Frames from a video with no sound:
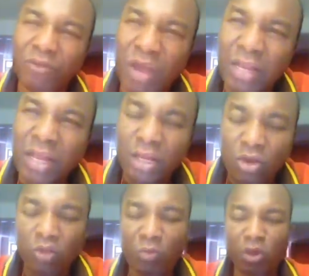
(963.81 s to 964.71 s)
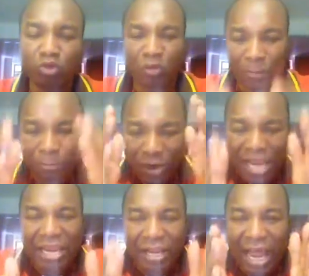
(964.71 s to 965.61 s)
You can, not because you are
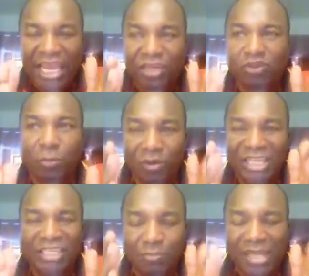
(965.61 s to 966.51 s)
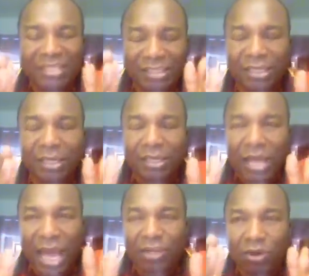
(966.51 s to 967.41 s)
praying like some regimented
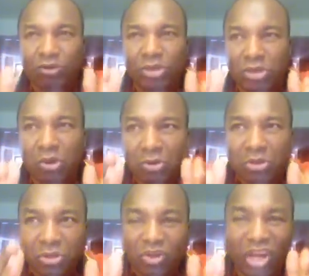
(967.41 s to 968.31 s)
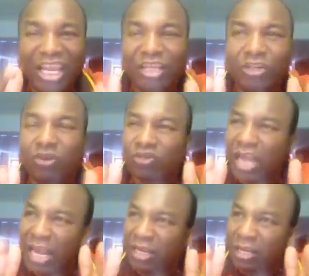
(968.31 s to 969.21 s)
and, you know, you're religious
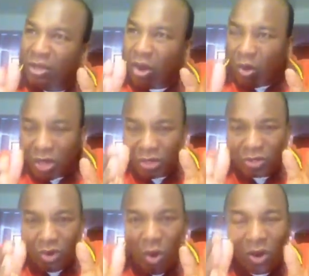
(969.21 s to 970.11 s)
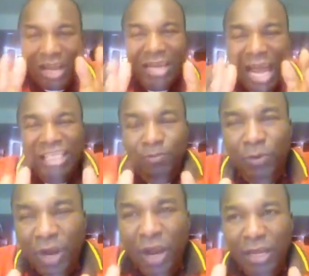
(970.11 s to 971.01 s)
and, or, you know, organized
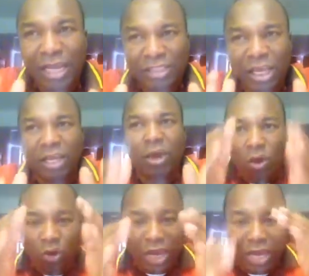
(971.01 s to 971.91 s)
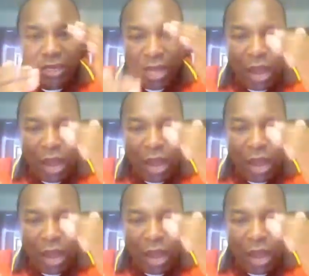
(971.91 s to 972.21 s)
prayer that say, okay,